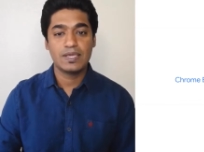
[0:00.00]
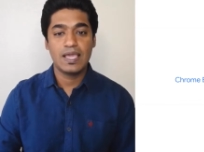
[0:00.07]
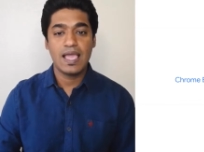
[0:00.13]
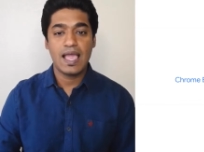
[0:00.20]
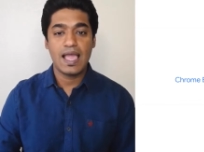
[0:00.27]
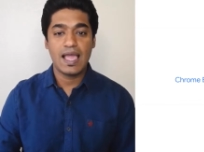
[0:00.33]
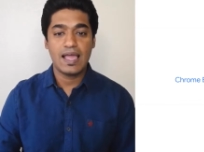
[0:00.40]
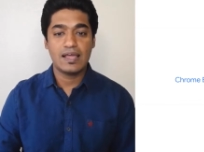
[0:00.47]

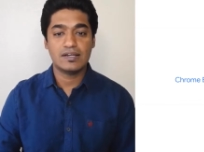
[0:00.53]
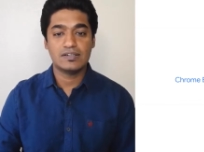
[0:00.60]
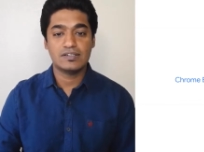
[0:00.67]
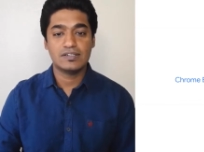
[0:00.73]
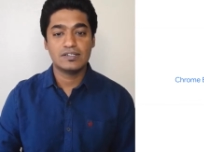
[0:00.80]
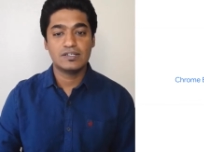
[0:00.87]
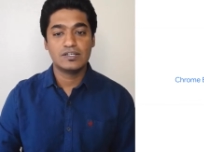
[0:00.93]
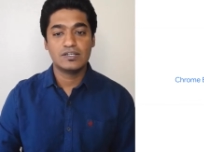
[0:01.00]
and
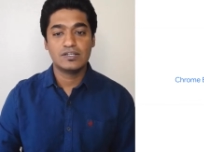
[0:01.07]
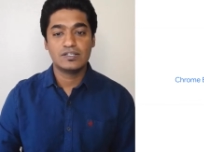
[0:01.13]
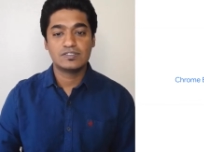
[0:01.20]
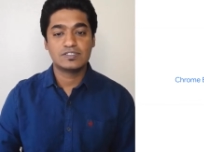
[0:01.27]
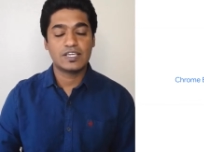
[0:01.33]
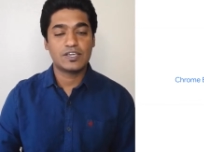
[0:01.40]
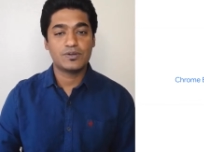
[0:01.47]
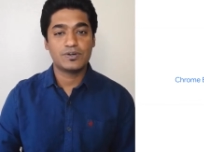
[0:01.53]

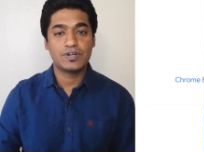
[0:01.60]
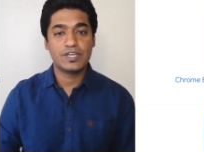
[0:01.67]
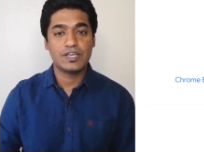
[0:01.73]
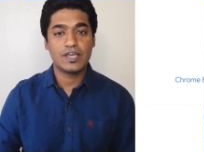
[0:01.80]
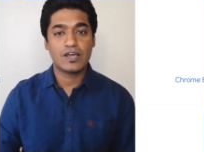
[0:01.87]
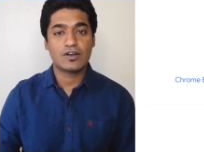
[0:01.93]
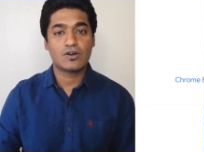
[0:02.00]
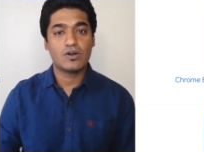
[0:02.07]
security
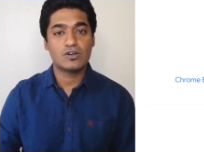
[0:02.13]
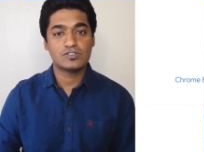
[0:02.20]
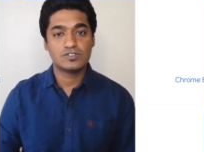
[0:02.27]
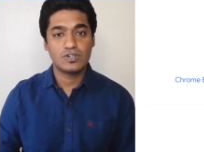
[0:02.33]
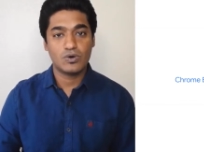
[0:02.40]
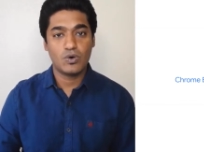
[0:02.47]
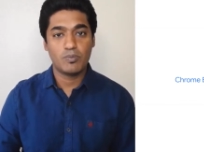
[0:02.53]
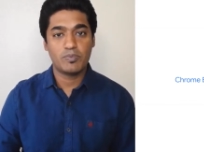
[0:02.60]
across the
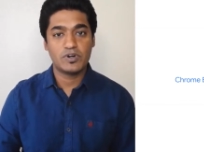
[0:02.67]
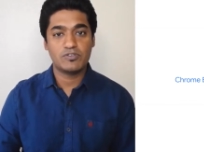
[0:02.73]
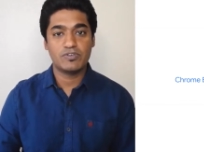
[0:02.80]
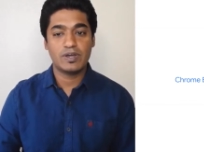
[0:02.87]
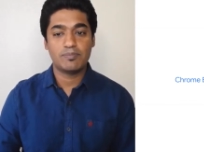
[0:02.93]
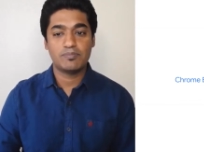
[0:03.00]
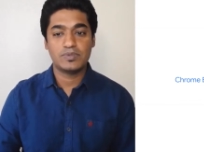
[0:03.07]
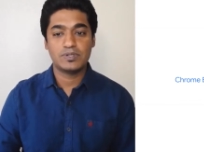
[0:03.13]
open web.